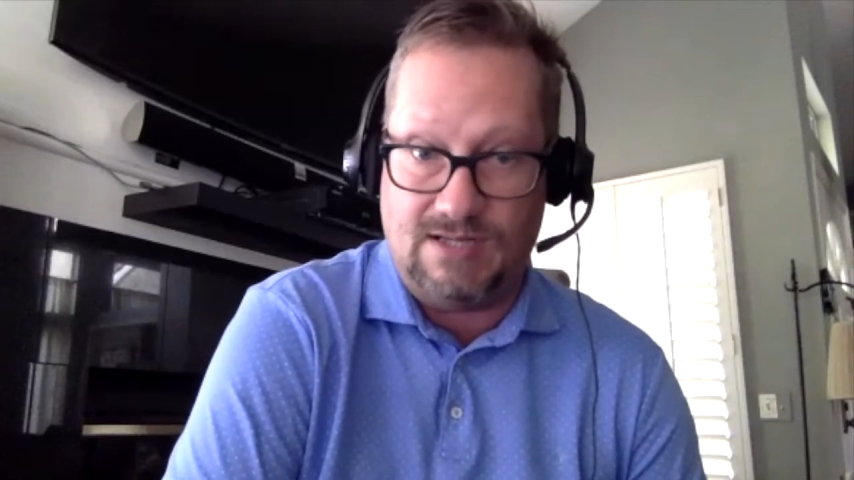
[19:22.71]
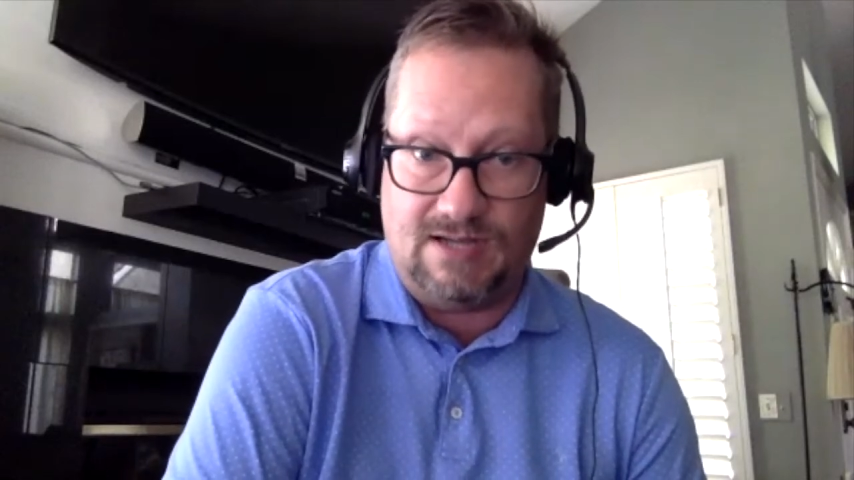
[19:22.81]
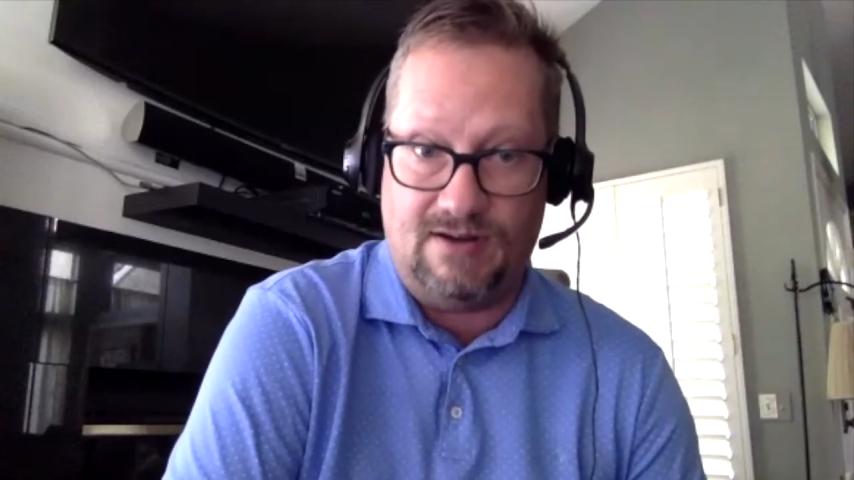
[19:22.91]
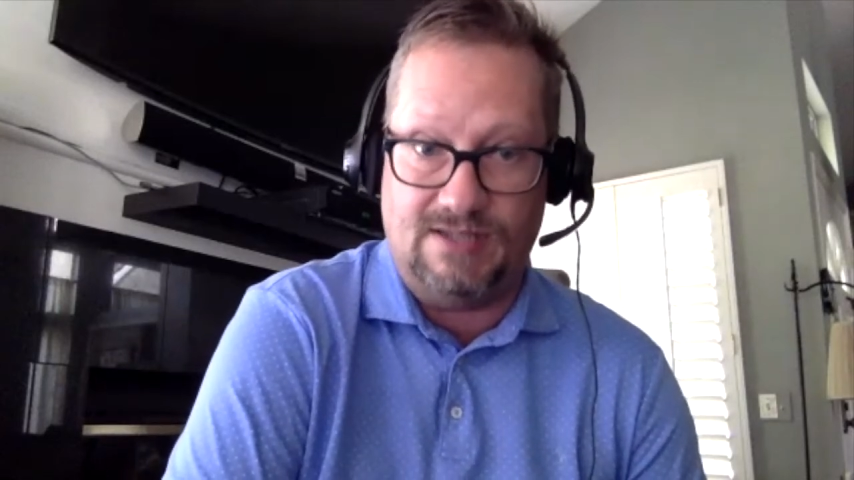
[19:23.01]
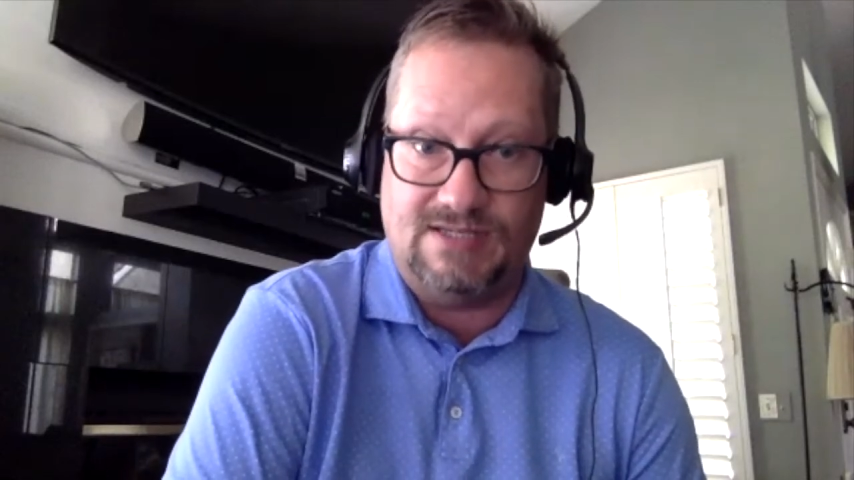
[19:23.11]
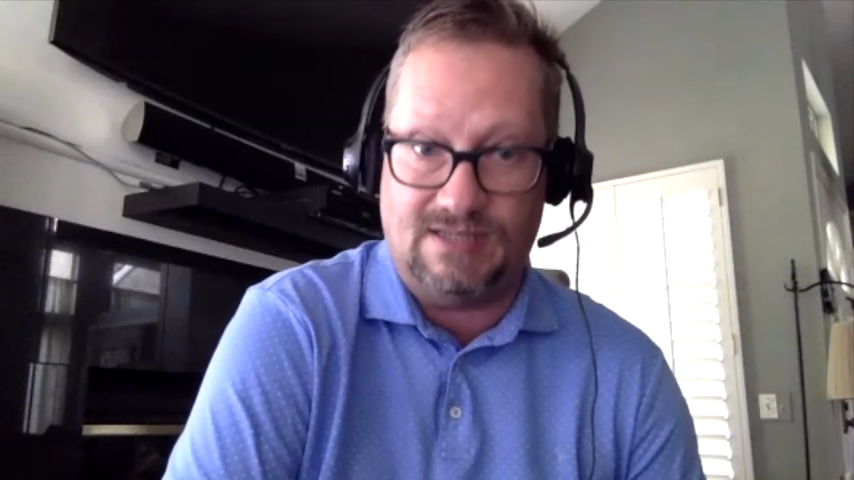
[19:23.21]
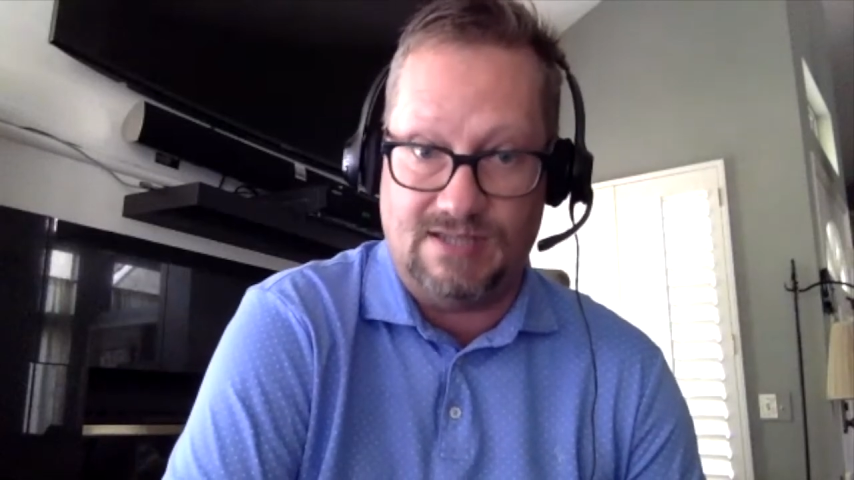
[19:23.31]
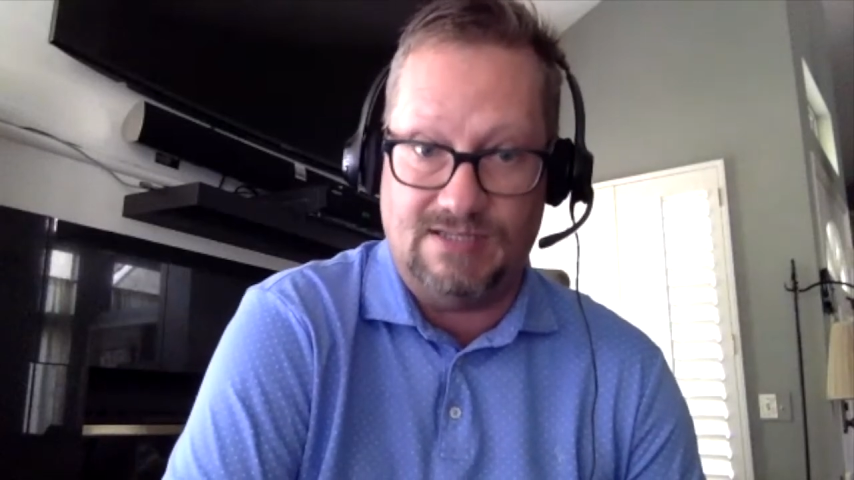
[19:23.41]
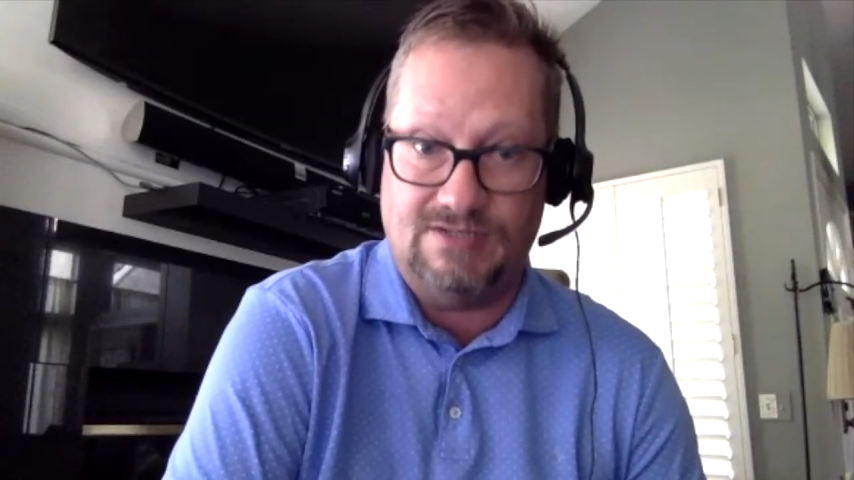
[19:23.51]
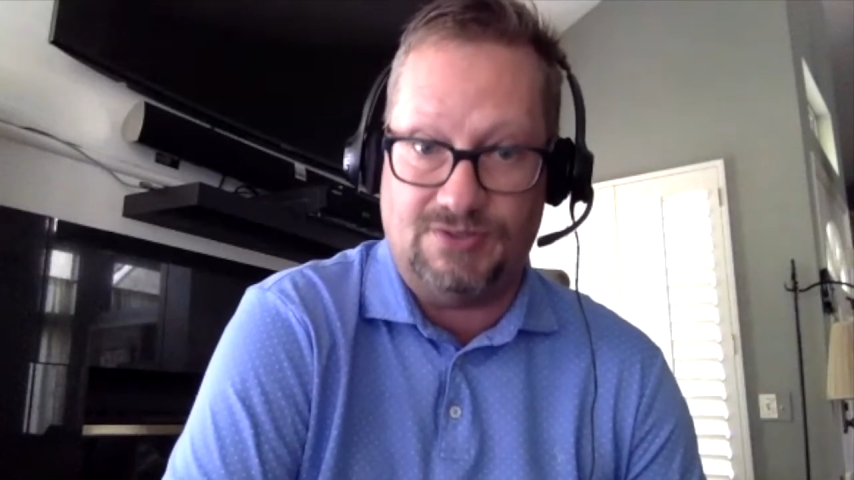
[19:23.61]
down on
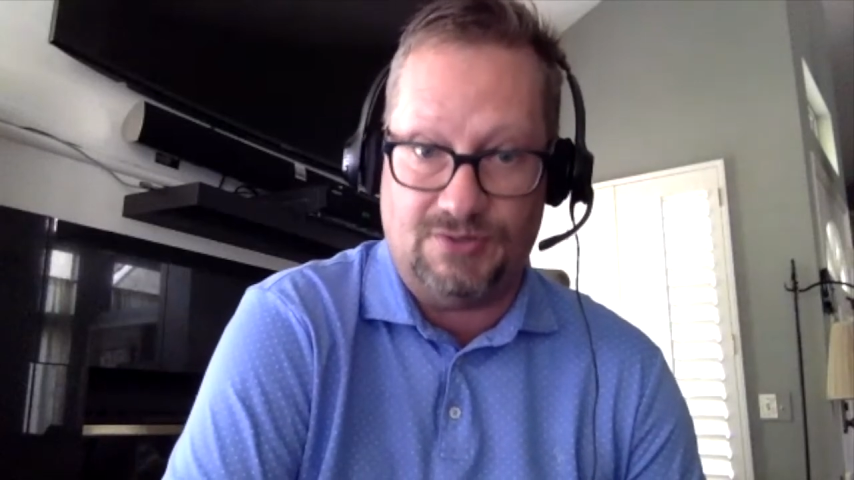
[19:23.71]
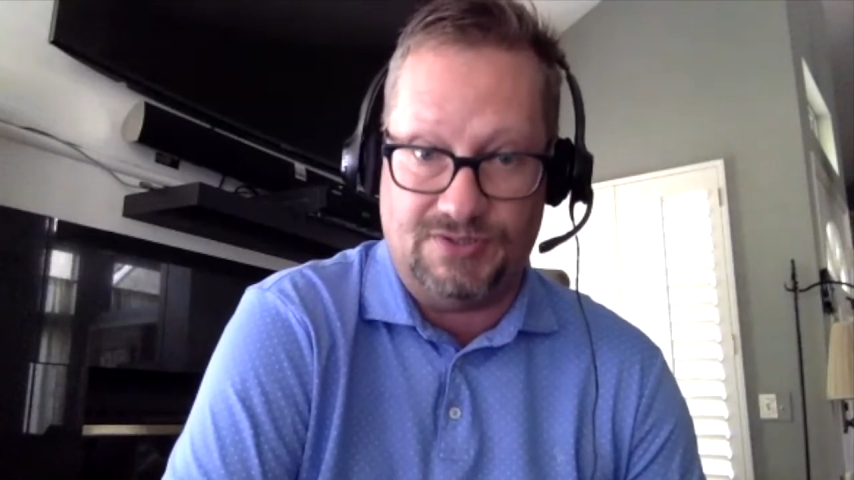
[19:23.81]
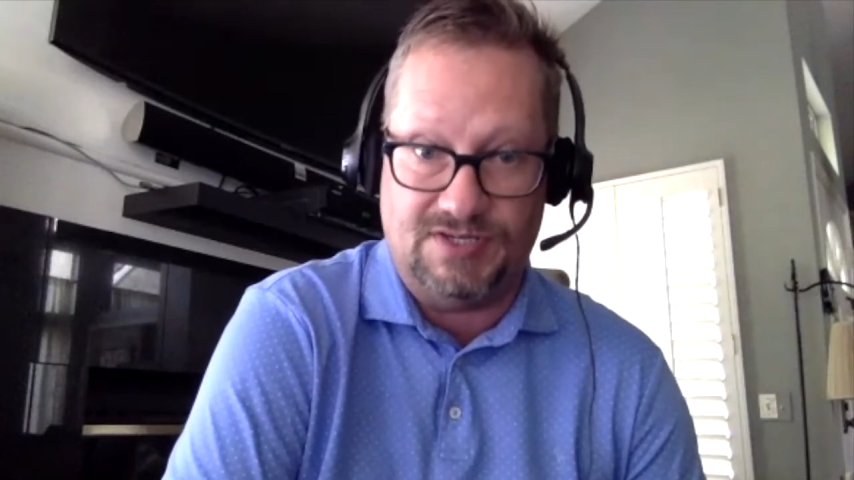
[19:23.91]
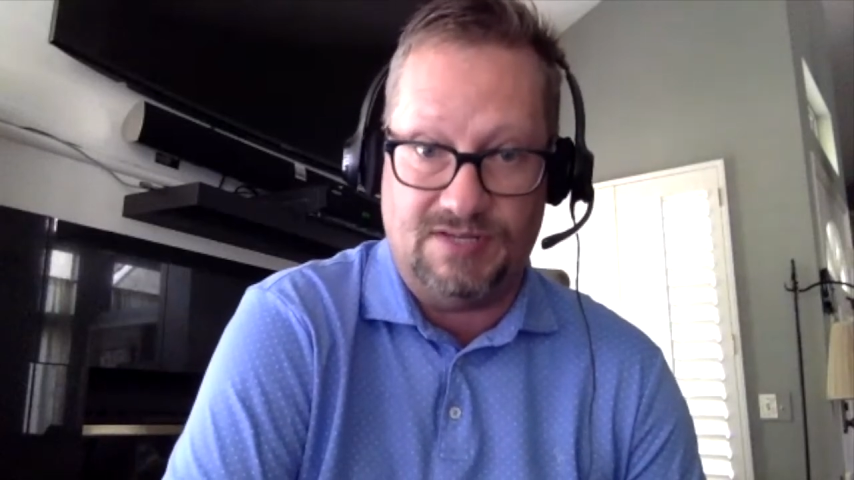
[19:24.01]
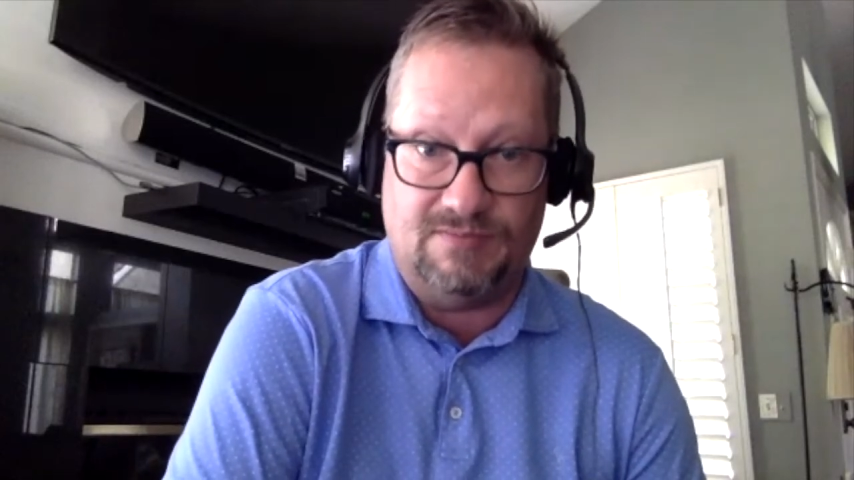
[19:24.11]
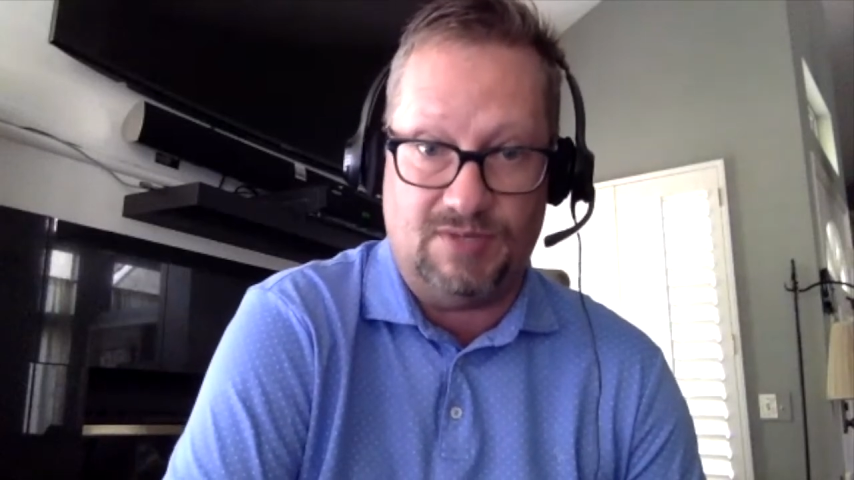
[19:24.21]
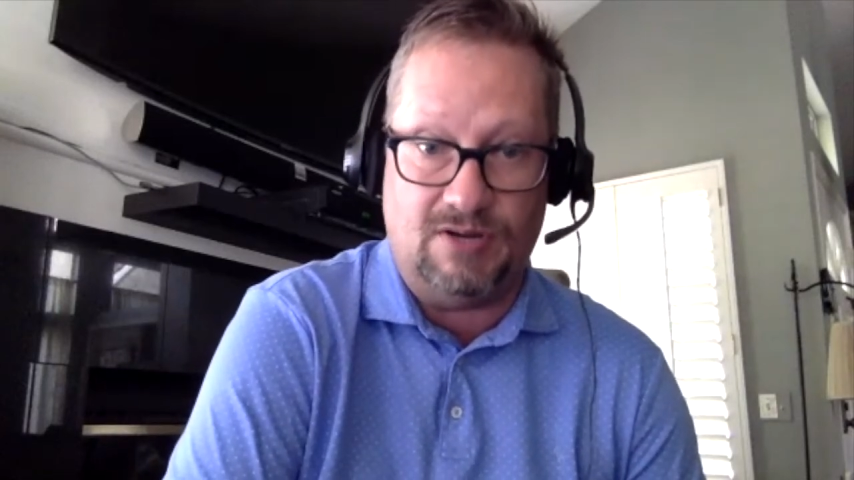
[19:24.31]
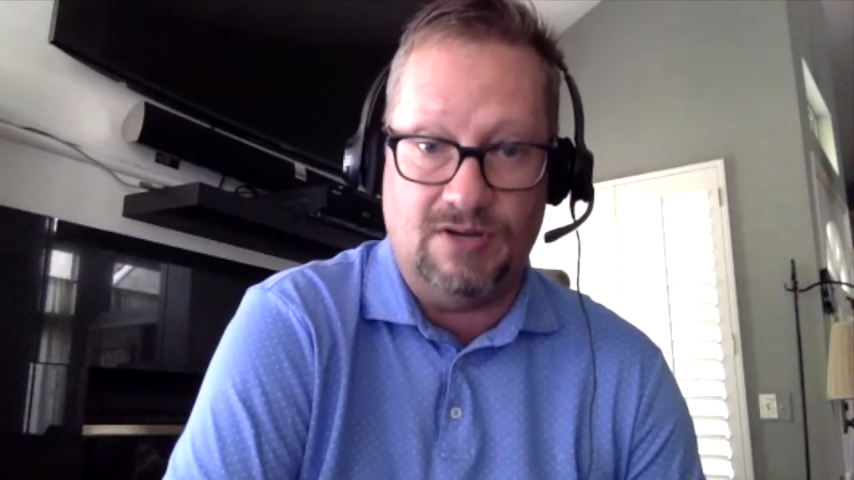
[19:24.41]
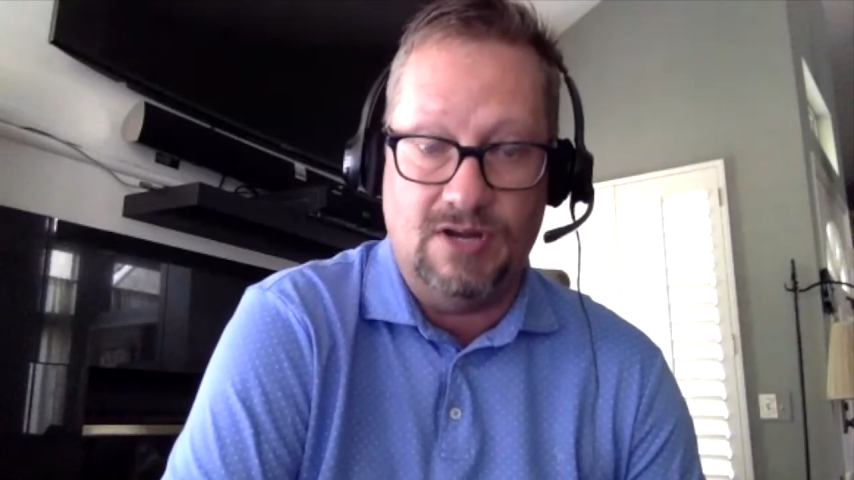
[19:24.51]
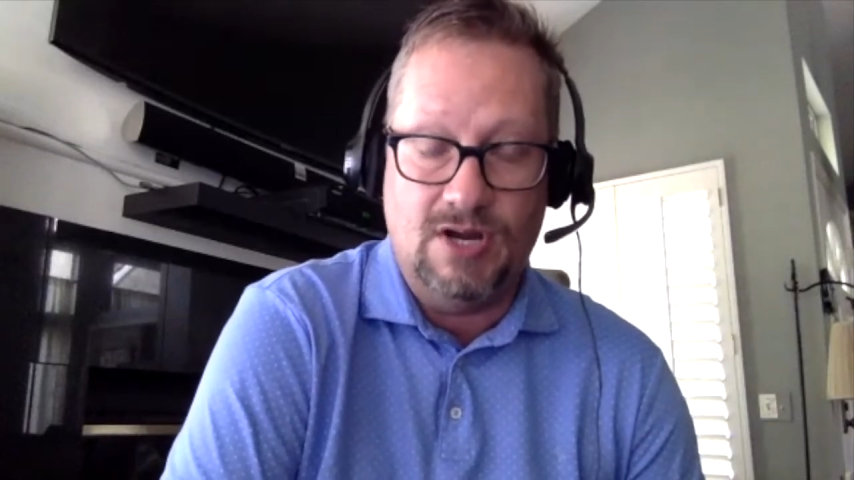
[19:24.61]
slices or hooks of the ball.